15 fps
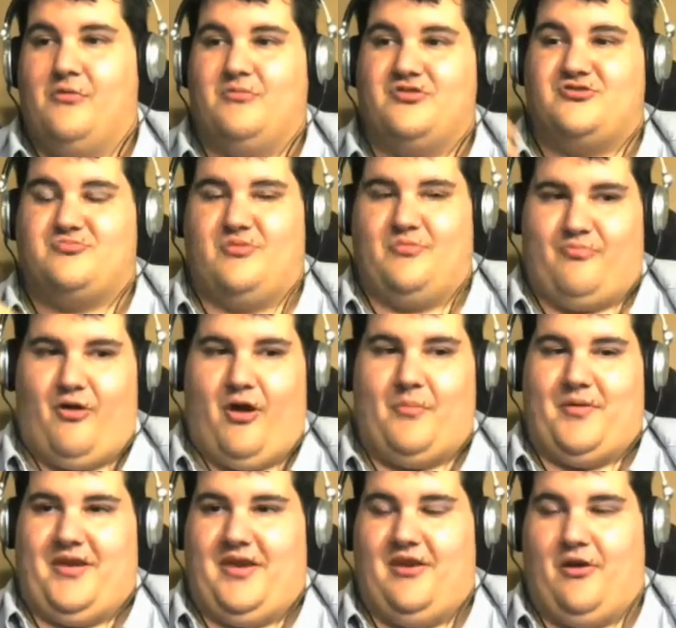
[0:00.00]
which what
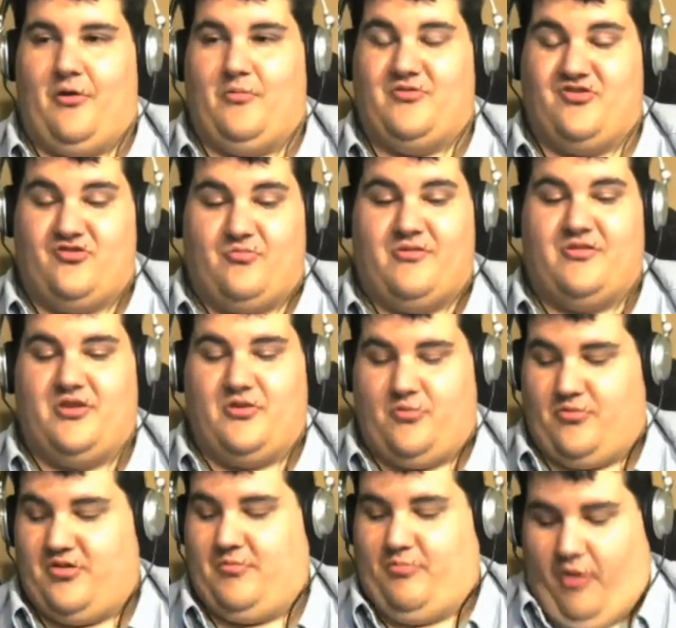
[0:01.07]
brought me here, which is what
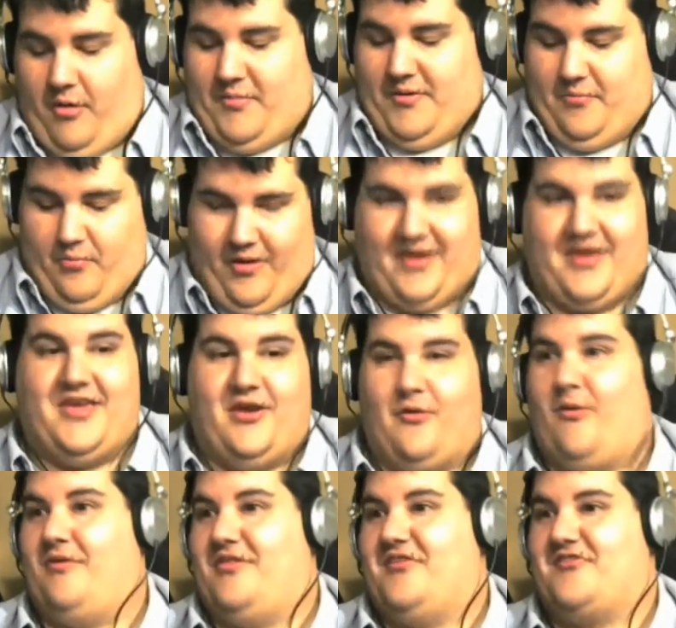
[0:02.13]
literally brought me right
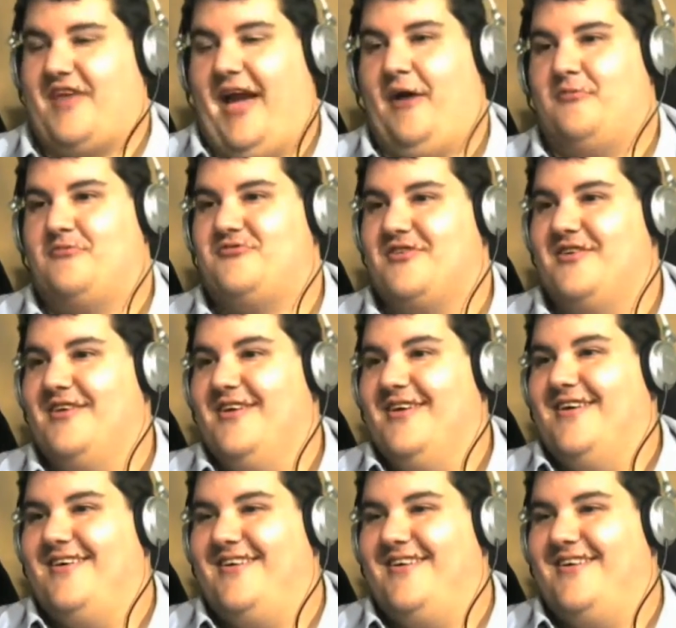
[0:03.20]
here on this couch.